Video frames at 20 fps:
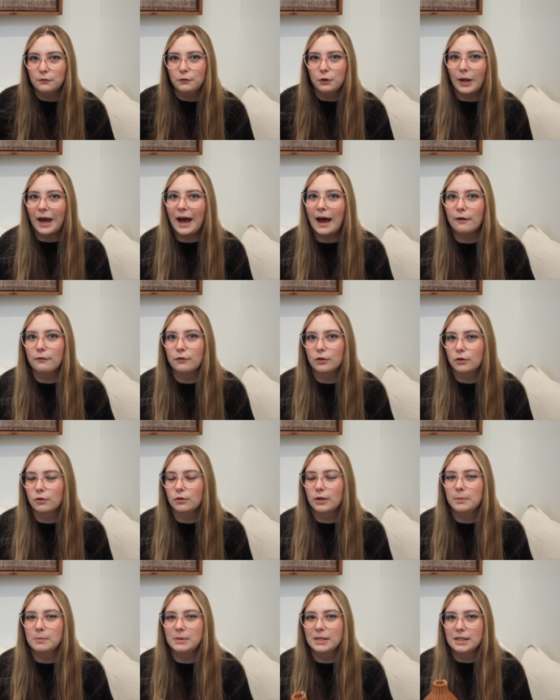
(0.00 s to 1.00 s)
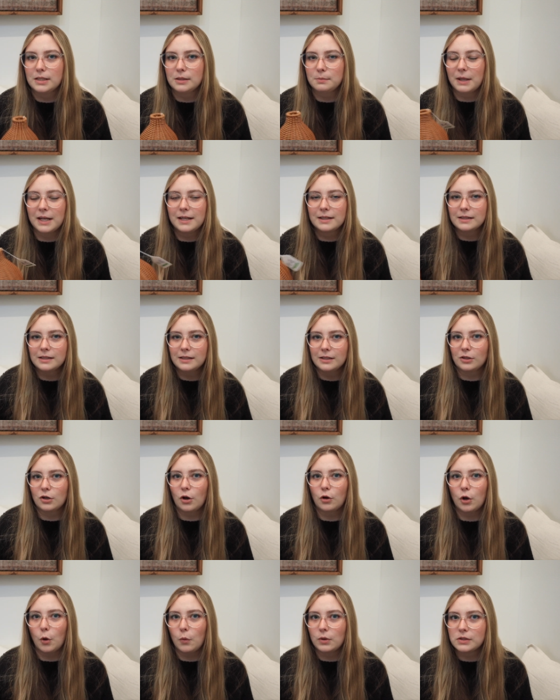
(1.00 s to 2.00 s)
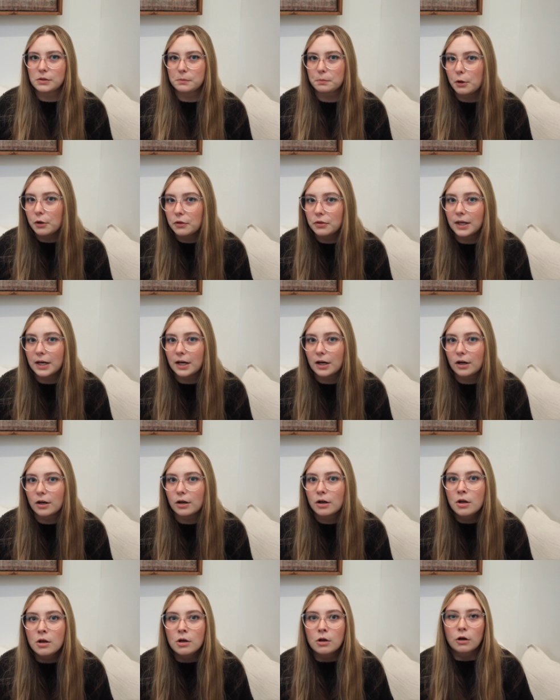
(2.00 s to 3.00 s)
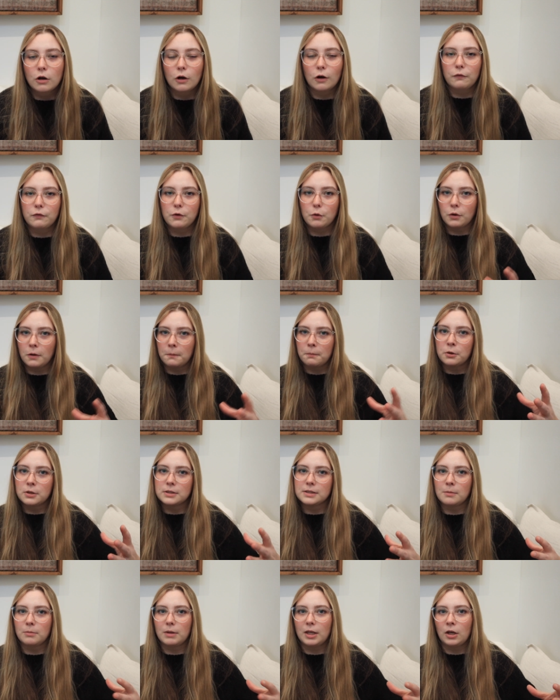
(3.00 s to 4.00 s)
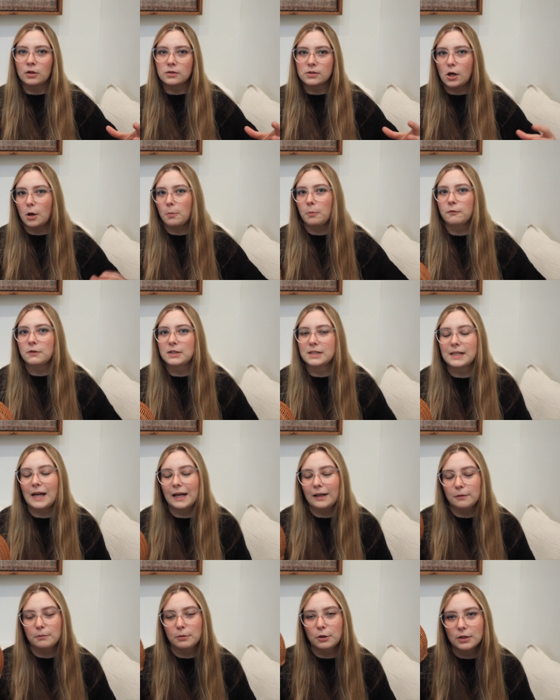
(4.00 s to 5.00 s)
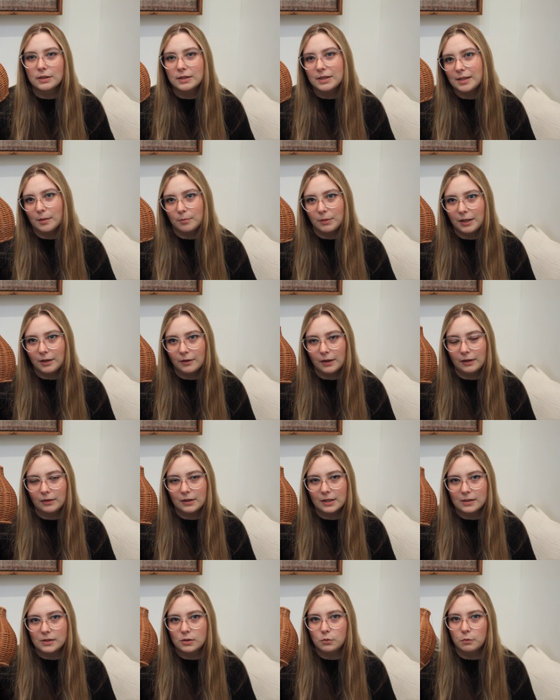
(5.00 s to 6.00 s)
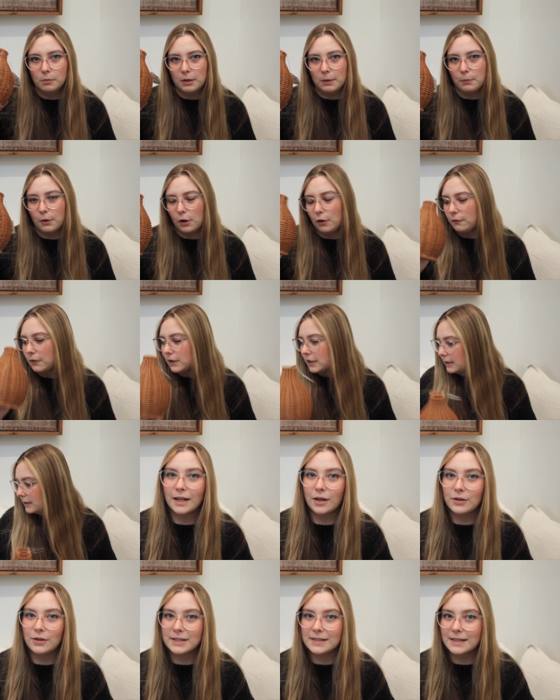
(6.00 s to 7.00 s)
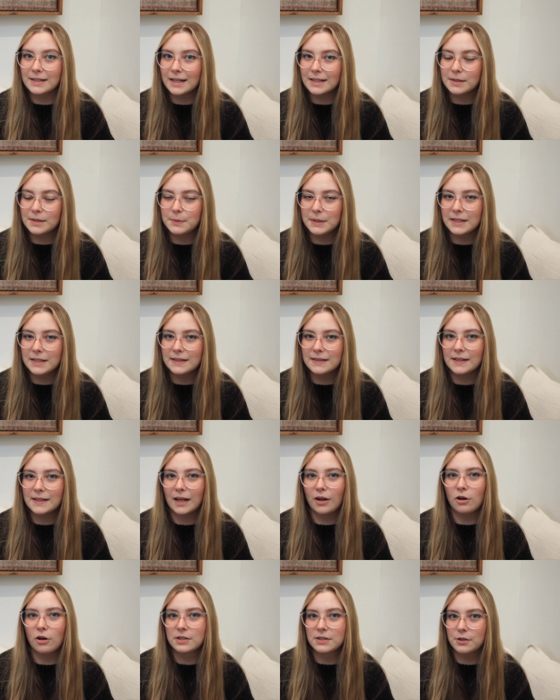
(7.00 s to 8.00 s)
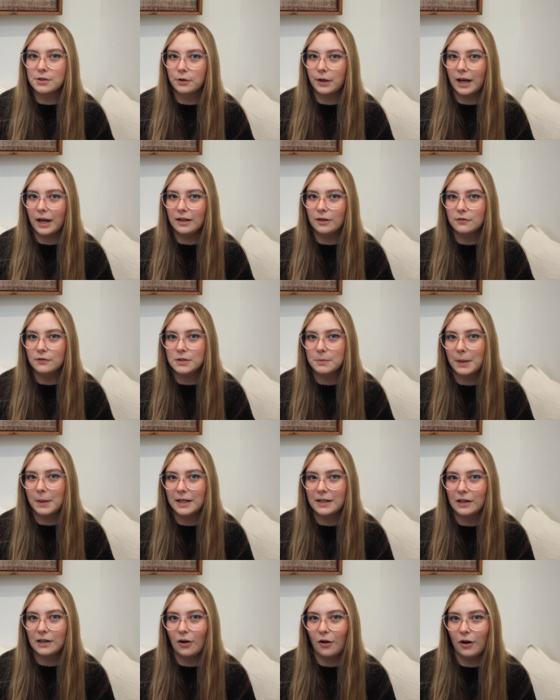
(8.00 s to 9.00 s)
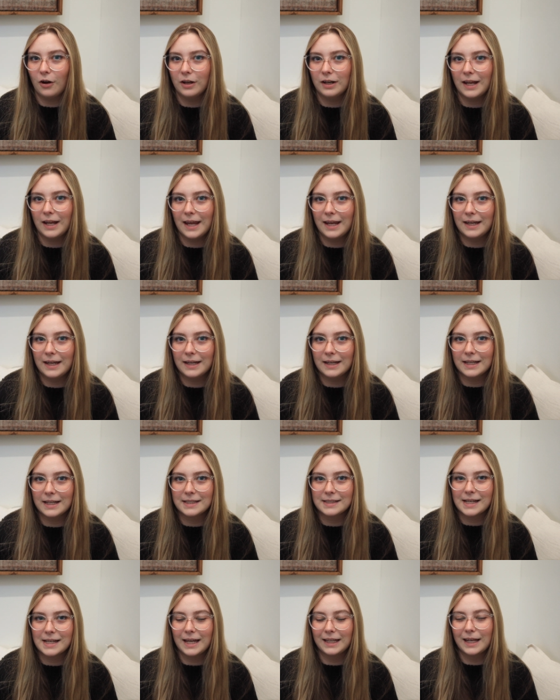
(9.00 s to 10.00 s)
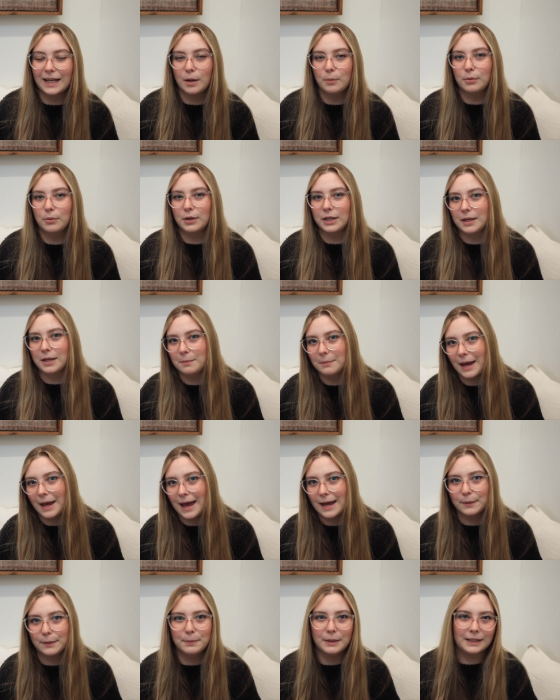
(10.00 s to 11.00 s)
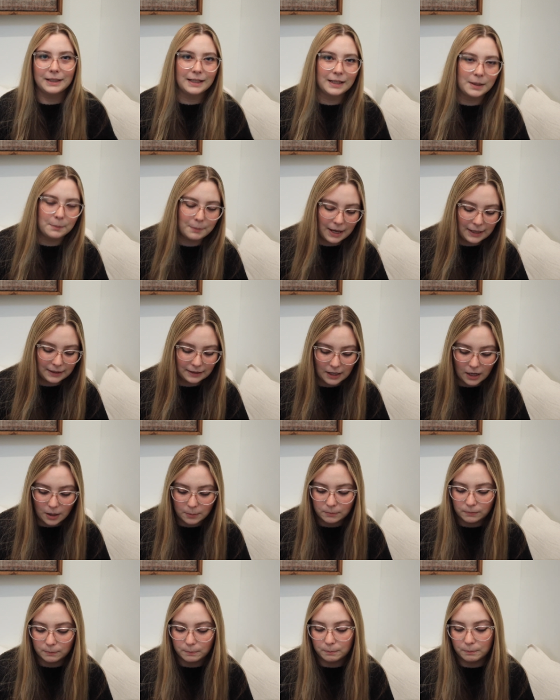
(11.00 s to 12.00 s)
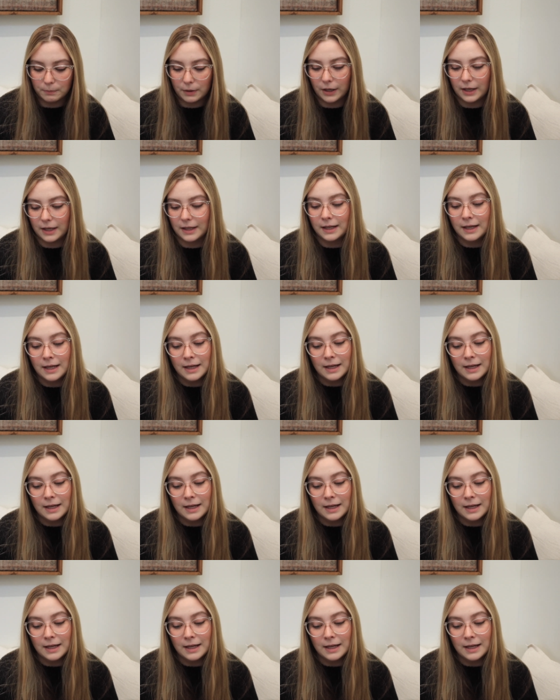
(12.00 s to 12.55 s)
if you have a little empty space and you don't know what to put there, or if you want to put something on top of a stack of books, something like this would be perfect. Now this next piece I also kind of debated on, and I kept putting it back, picking it back up, but